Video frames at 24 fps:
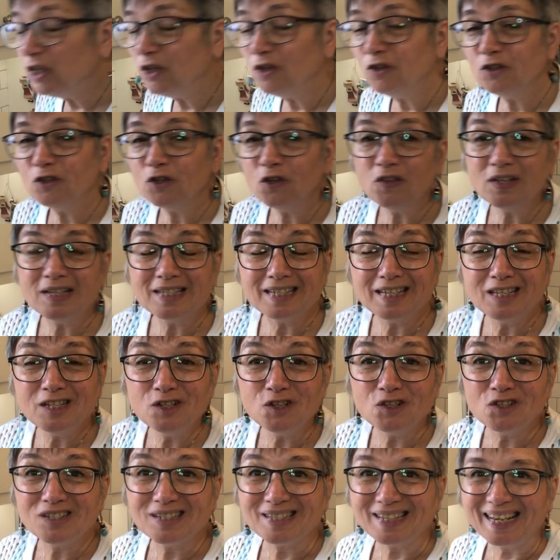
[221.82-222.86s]
do this in
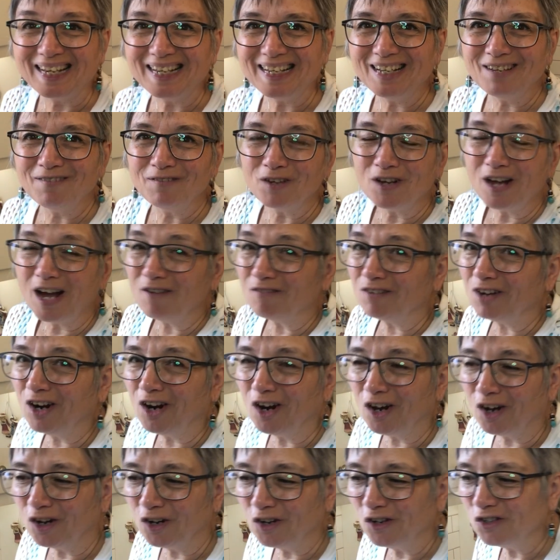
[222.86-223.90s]
your sink if you have a
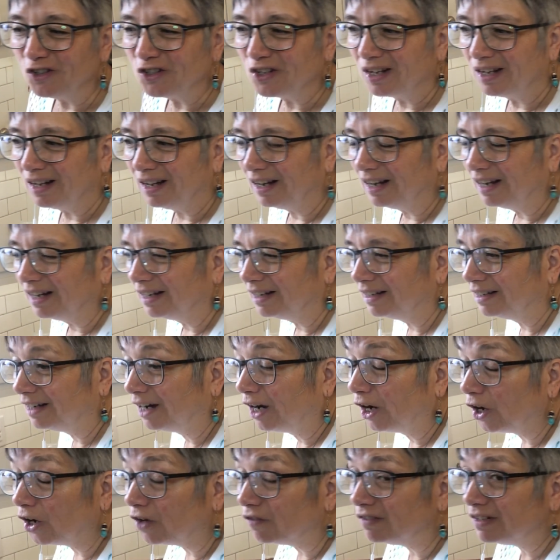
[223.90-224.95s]
large
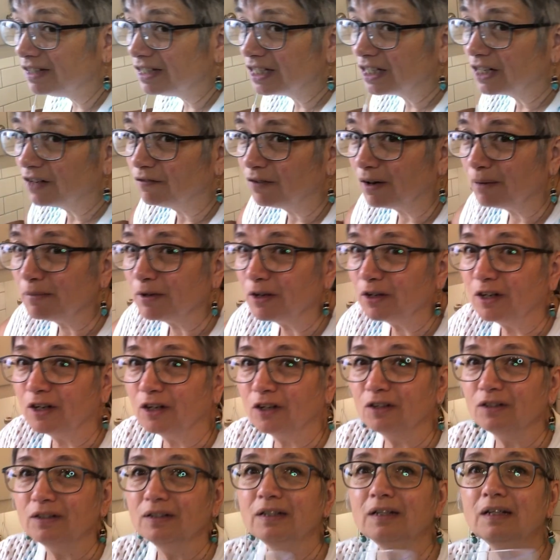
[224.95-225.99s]
harvest from your
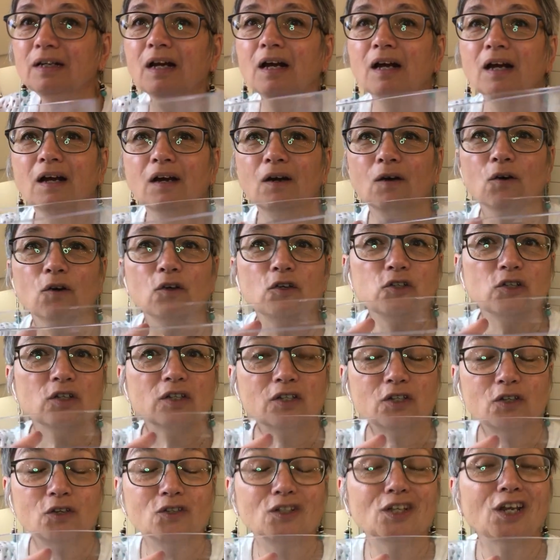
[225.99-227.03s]
garden, or
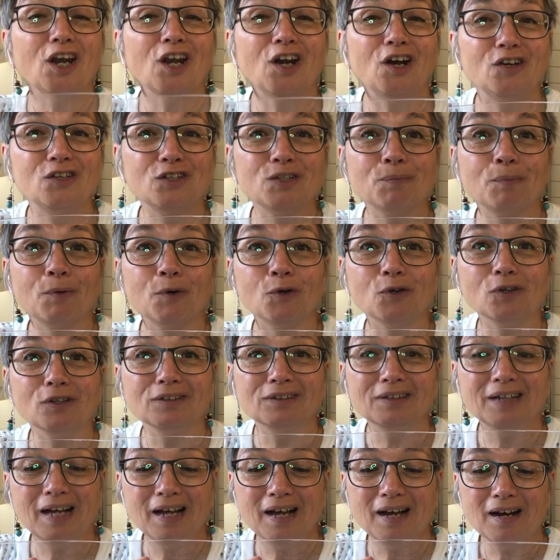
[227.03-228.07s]
just use a large
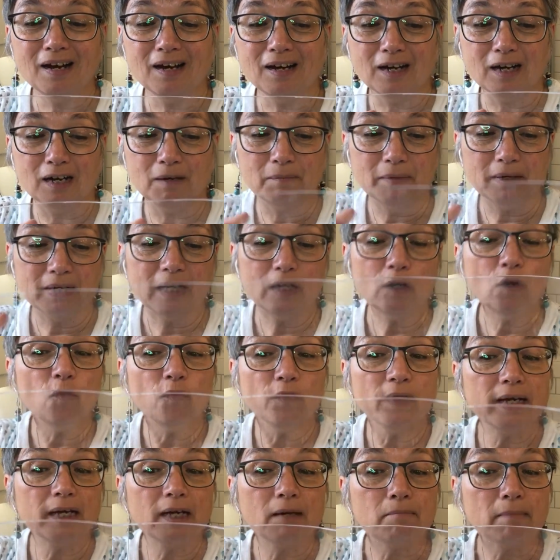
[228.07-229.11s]
bowl. And I don't
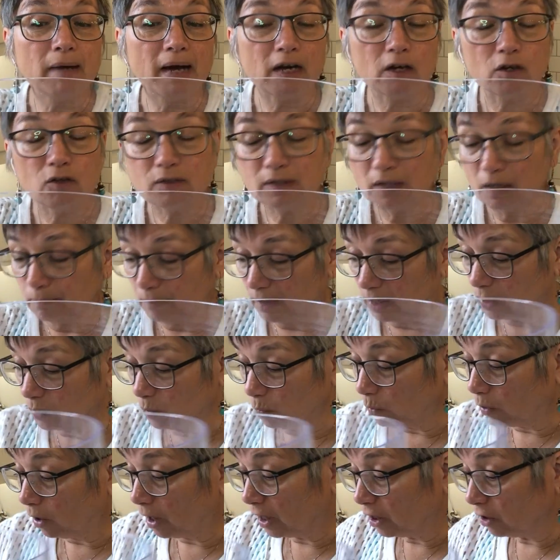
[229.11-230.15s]
think it matters how much
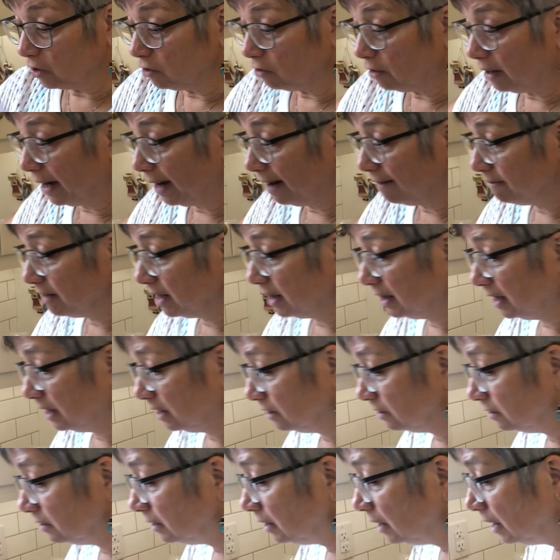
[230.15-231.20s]
water you have in
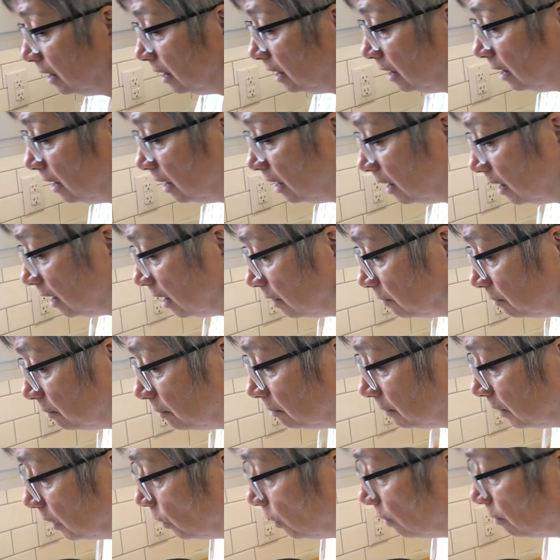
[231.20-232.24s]
there.
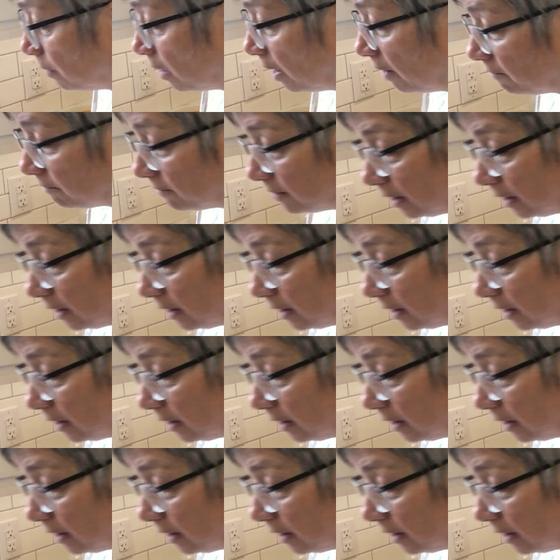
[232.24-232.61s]
I'm not